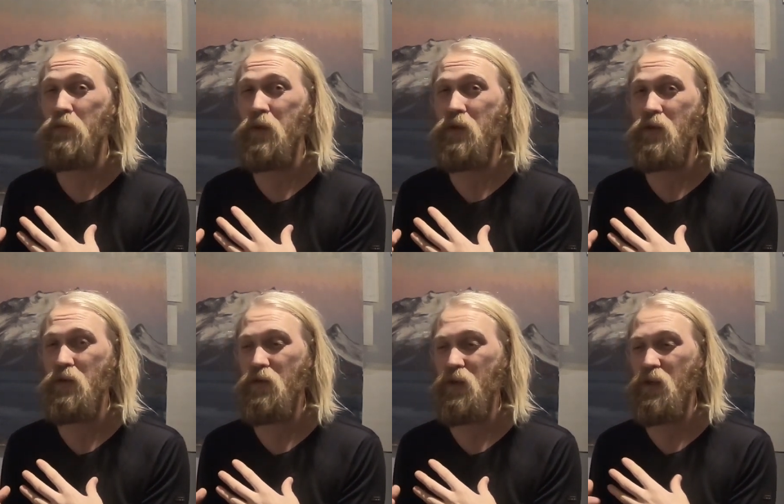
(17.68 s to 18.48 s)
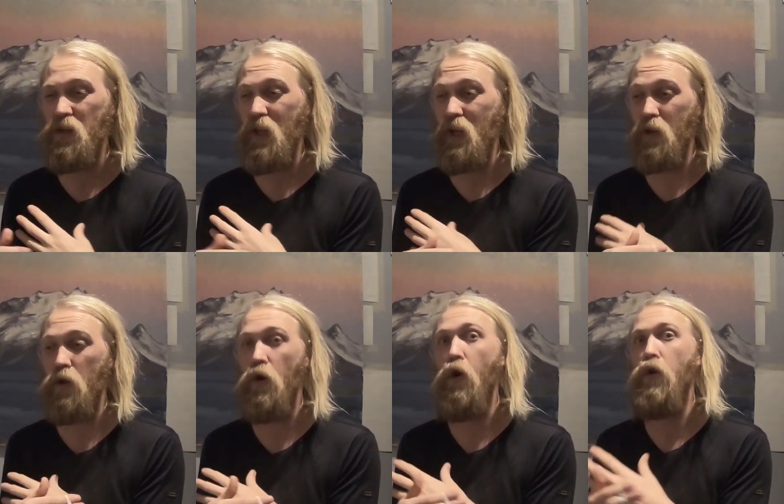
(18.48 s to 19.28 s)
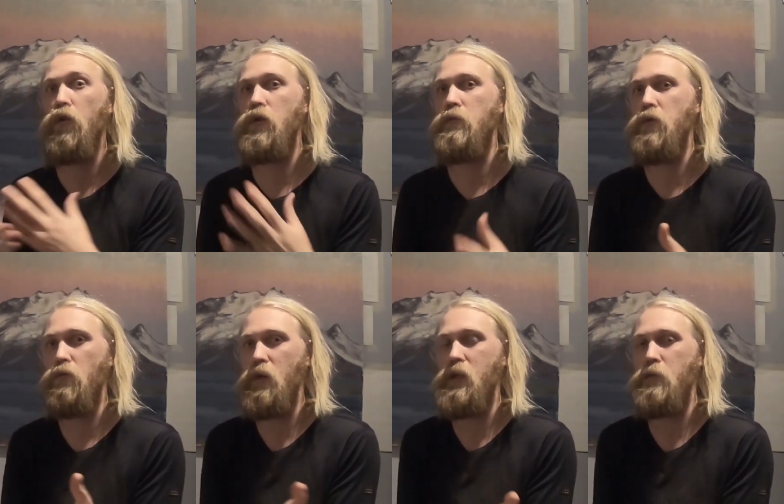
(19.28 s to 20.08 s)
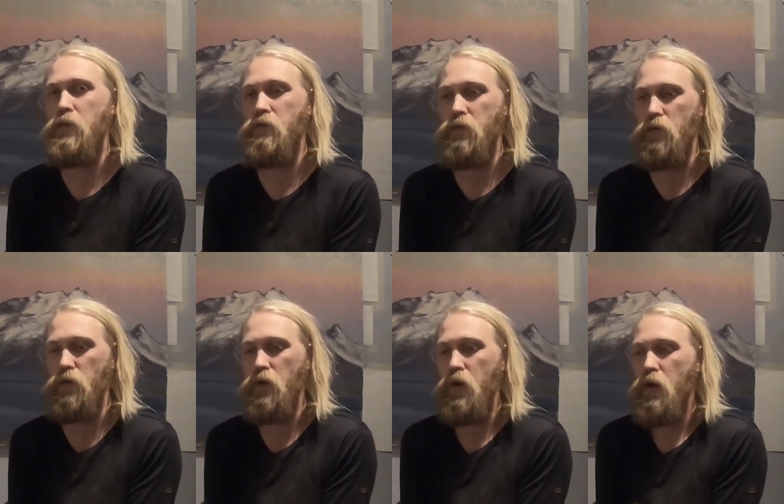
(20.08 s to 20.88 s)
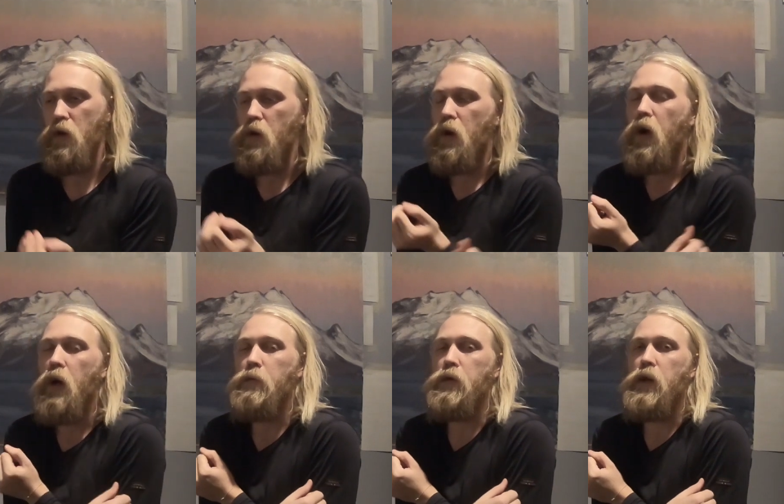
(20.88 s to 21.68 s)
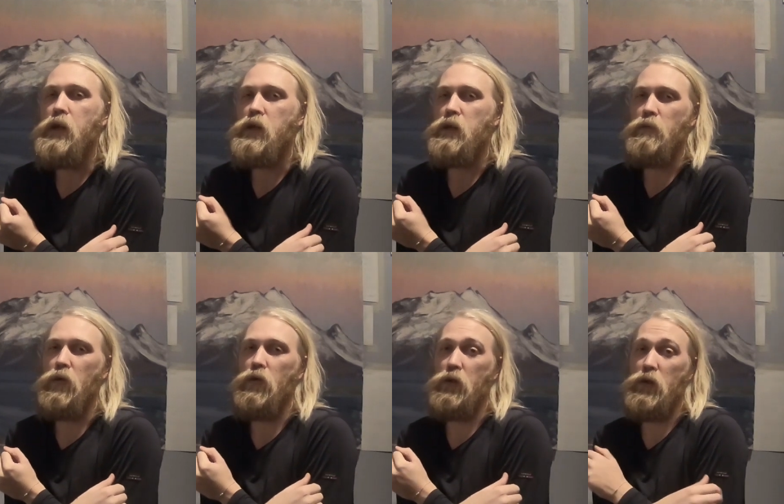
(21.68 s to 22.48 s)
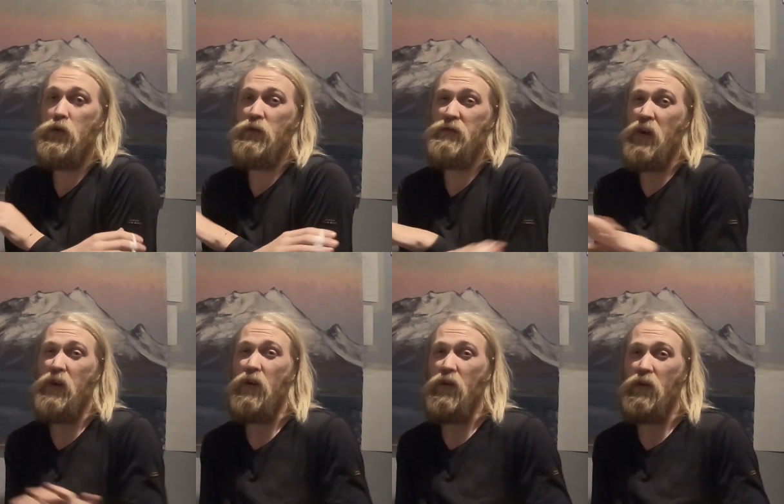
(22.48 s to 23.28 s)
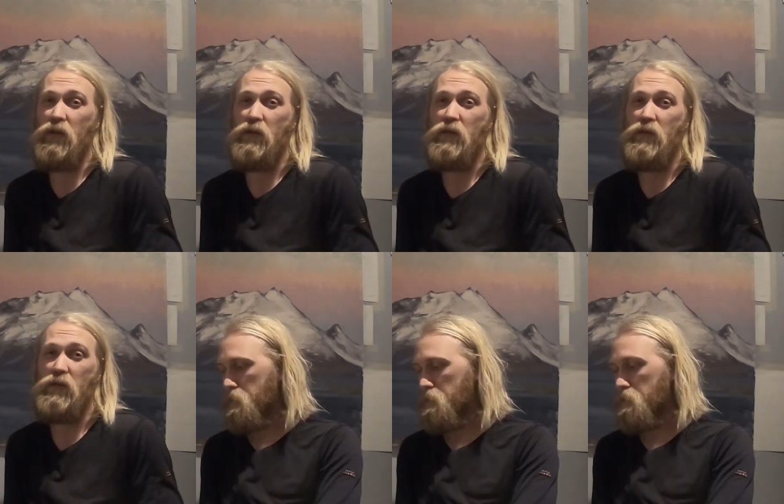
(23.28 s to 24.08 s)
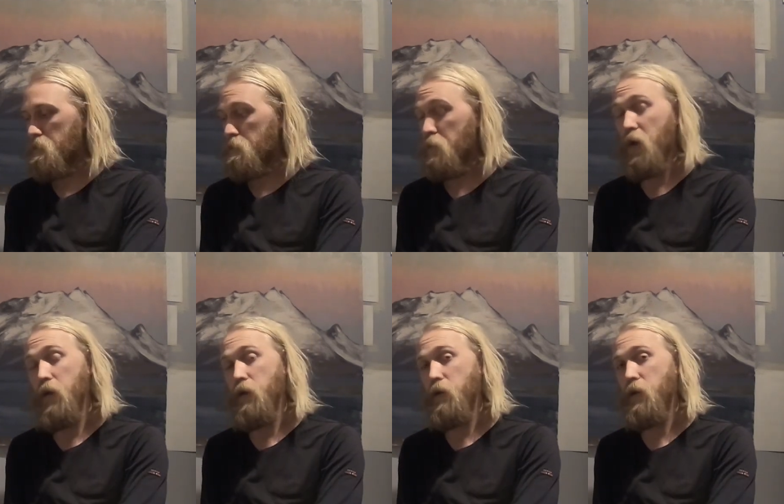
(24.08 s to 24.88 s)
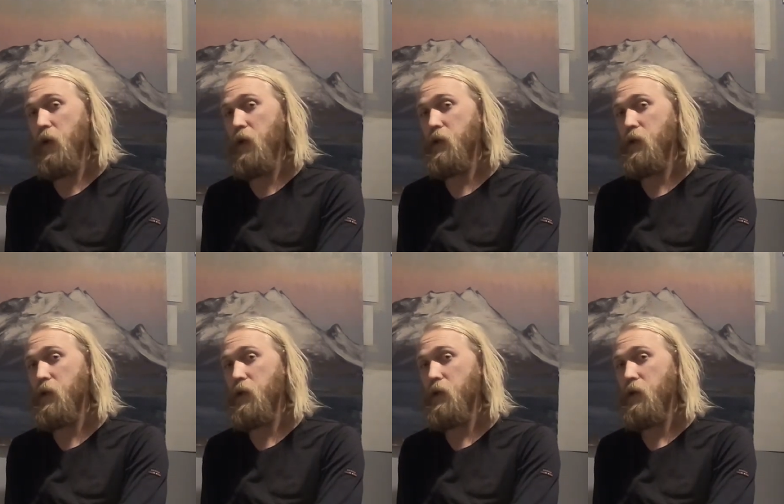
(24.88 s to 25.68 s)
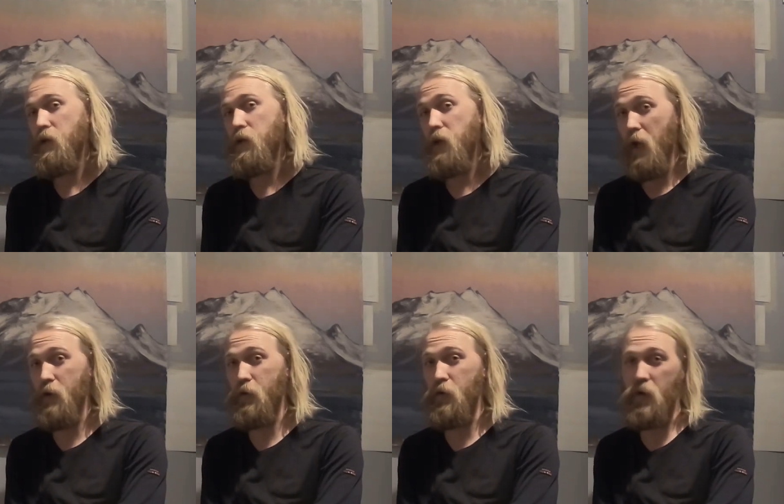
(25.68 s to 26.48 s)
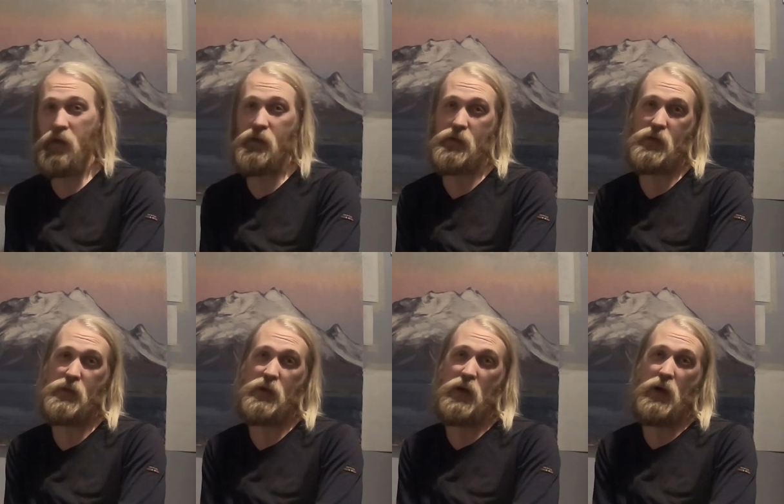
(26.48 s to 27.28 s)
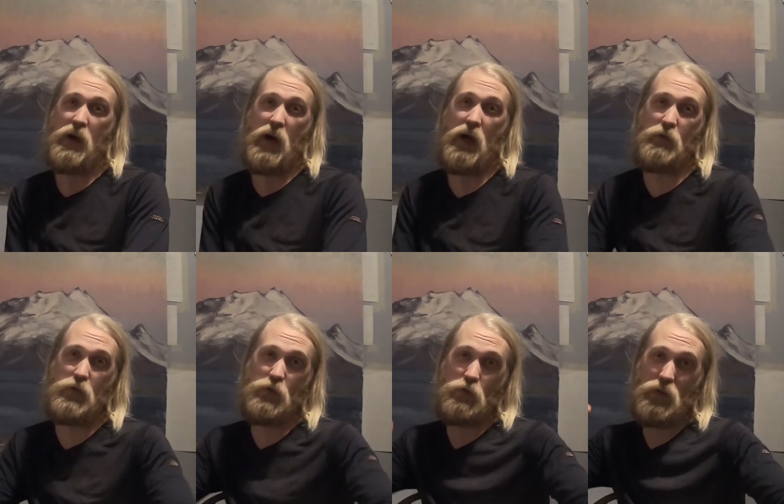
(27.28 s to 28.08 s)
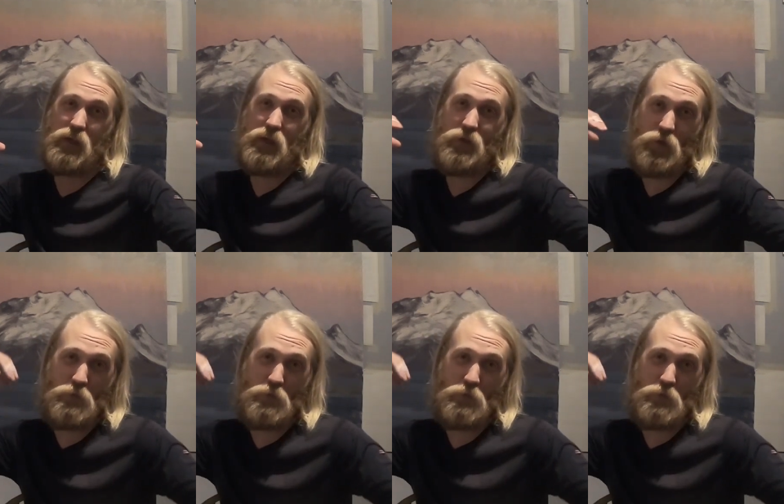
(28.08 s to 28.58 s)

winter is like the ultimate recipe for hibernation mode and do fuck all. But today's calendar is how to clean your